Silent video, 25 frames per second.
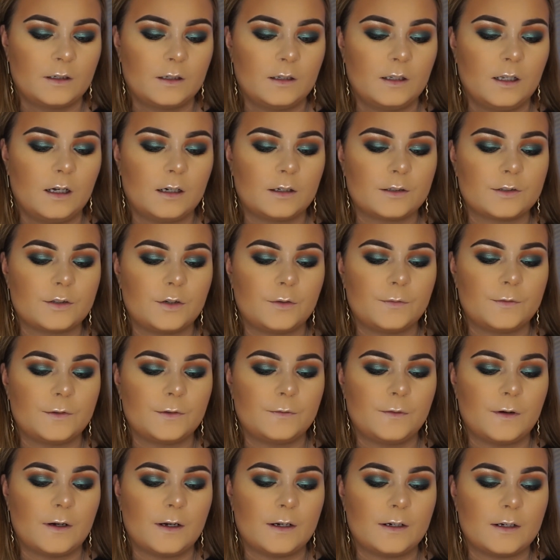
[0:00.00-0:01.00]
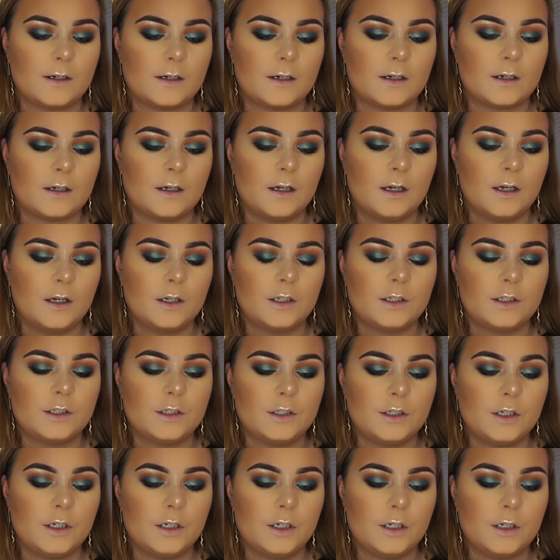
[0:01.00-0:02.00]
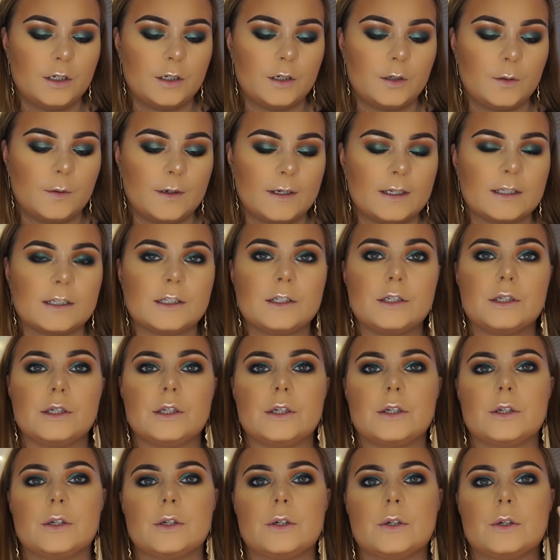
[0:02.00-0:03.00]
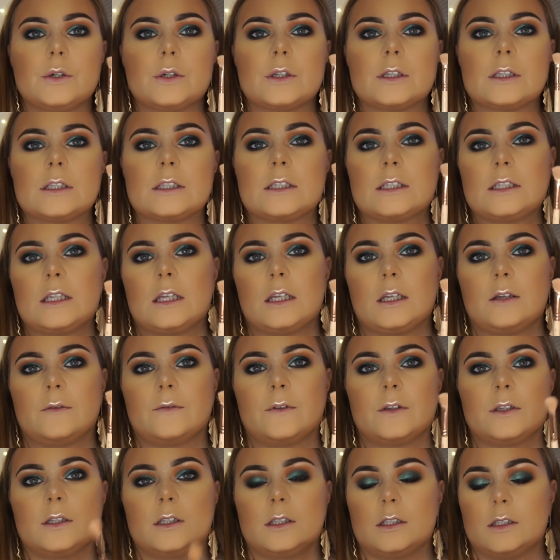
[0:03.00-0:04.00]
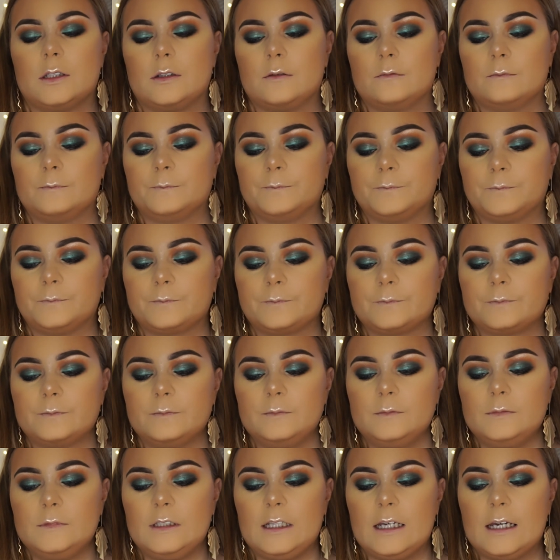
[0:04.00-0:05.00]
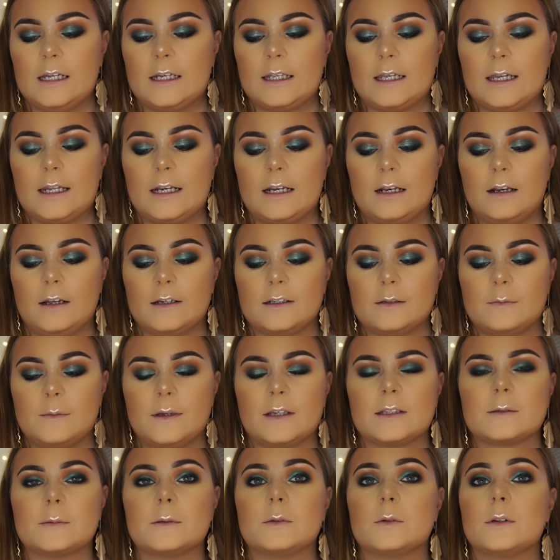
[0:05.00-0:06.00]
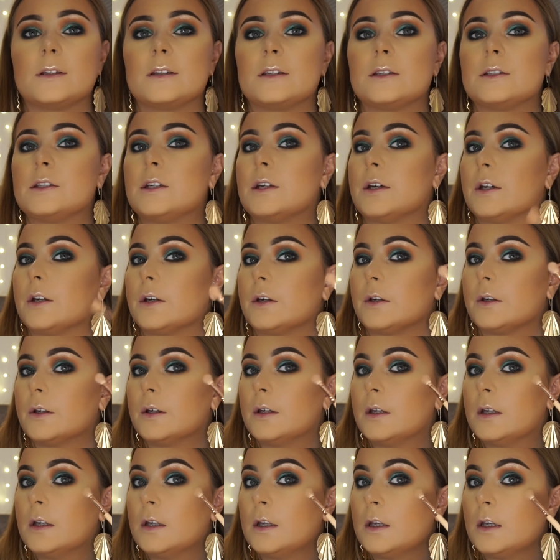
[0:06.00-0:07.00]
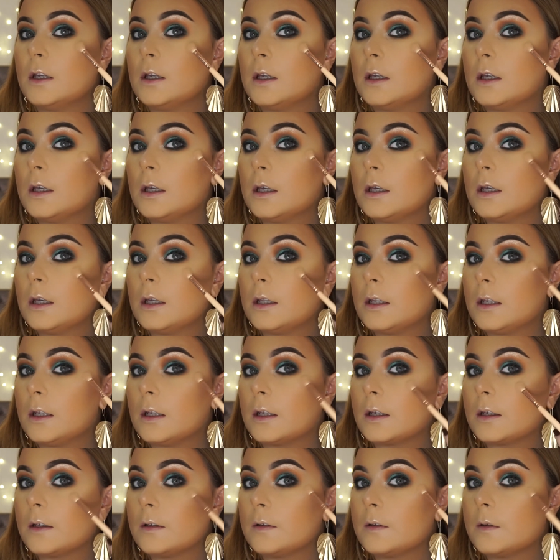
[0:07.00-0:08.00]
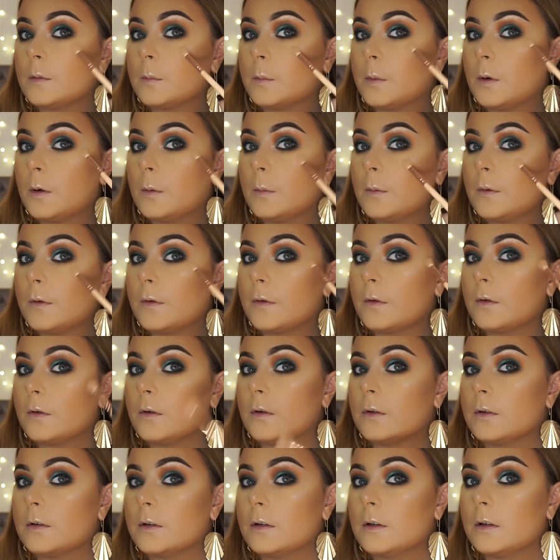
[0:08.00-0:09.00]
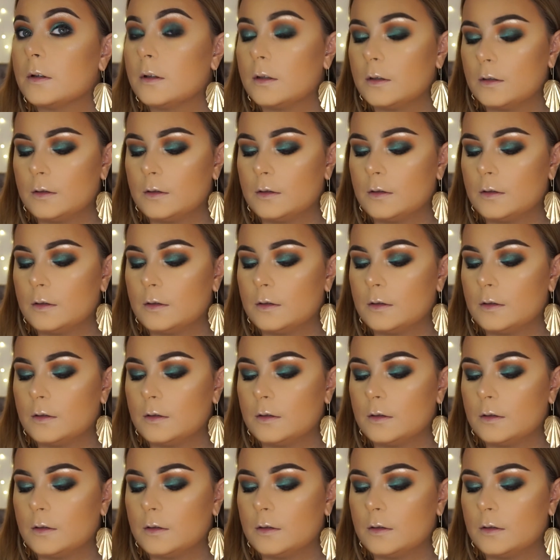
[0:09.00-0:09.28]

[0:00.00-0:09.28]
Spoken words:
Luxe Soft Definer 227. And again, I like to mix between the two, and then I can just pop this on